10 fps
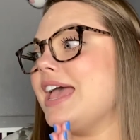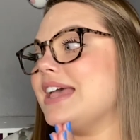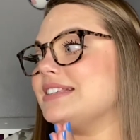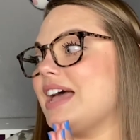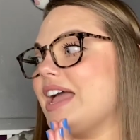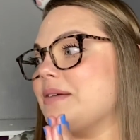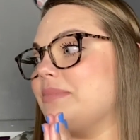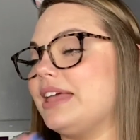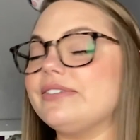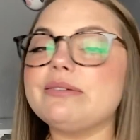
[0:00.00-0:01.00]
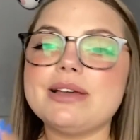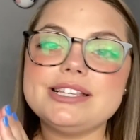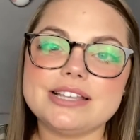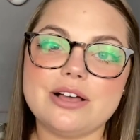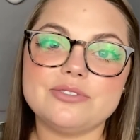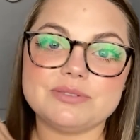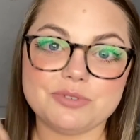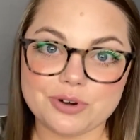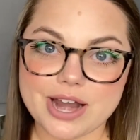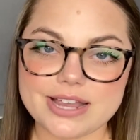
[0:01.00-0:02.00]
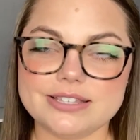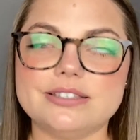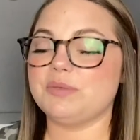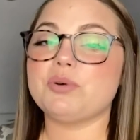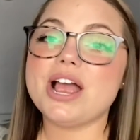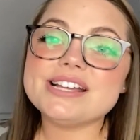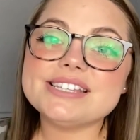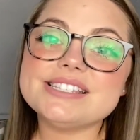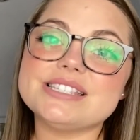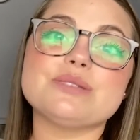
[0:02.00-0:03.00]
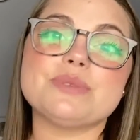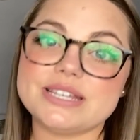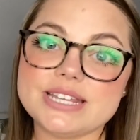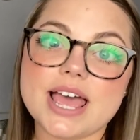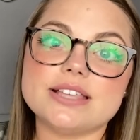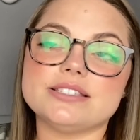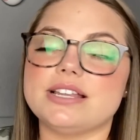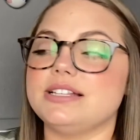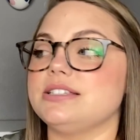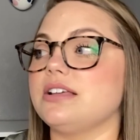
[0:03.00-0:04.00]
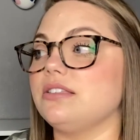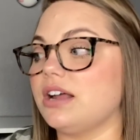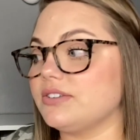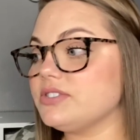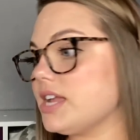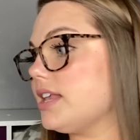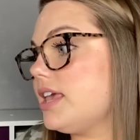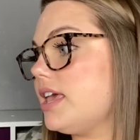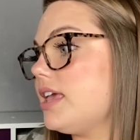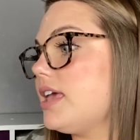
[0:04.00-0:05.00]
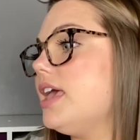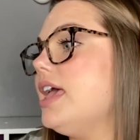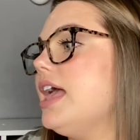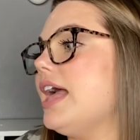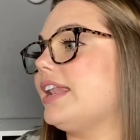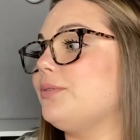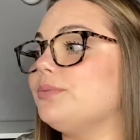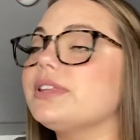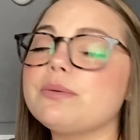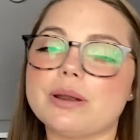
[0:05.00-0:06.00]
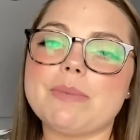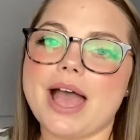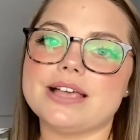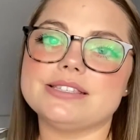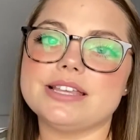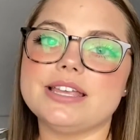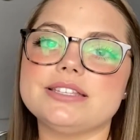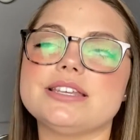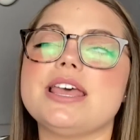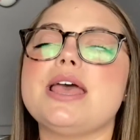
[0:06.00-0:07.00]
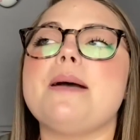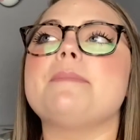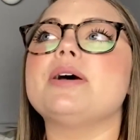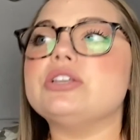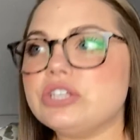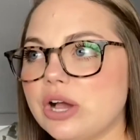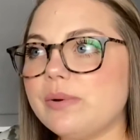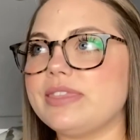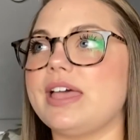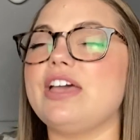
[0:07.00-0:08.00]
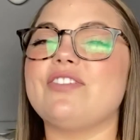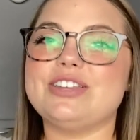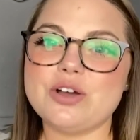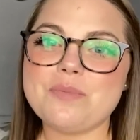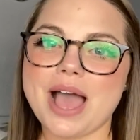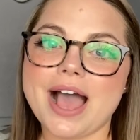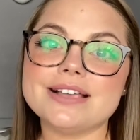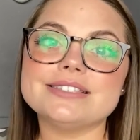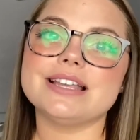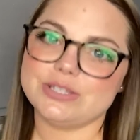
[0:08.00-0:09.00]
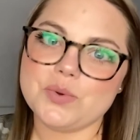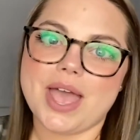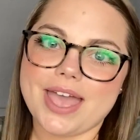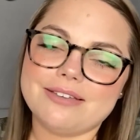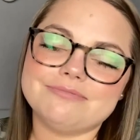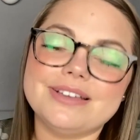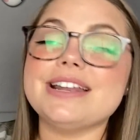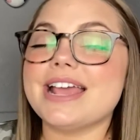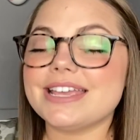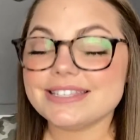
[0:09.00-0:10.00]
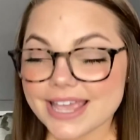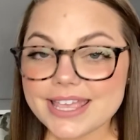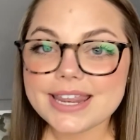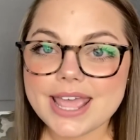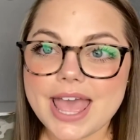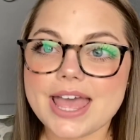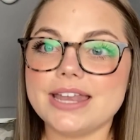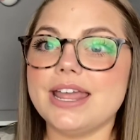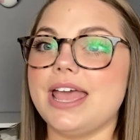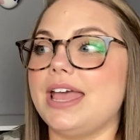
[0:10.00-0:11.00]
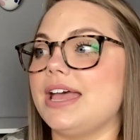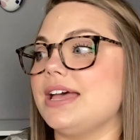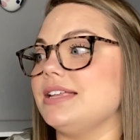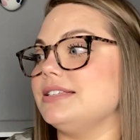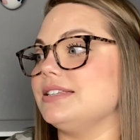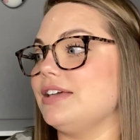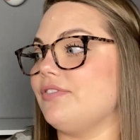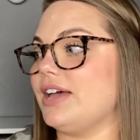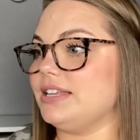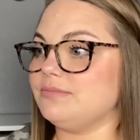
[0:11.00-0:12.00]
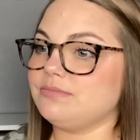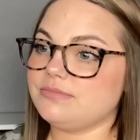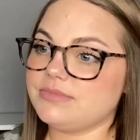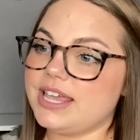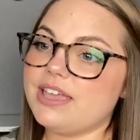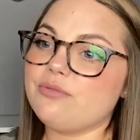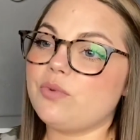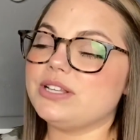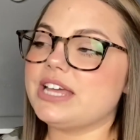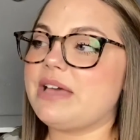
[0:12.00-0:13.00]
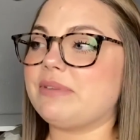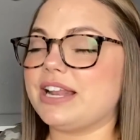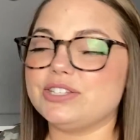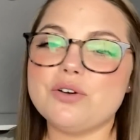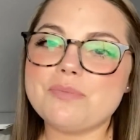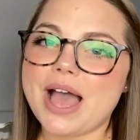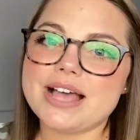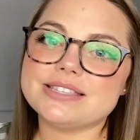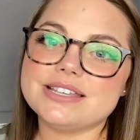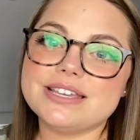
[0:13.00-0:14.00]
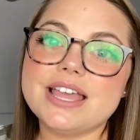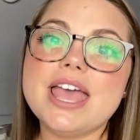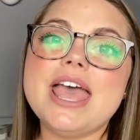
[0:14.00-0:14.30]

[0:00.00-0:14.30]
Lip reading: is I am giving myself some grace. The Praxis is a big test. It's a lot of studying and I really want to pass it, but knowing that if I don't pass, it's okay. And I can take it again, and if I take it one time and I don't pass it,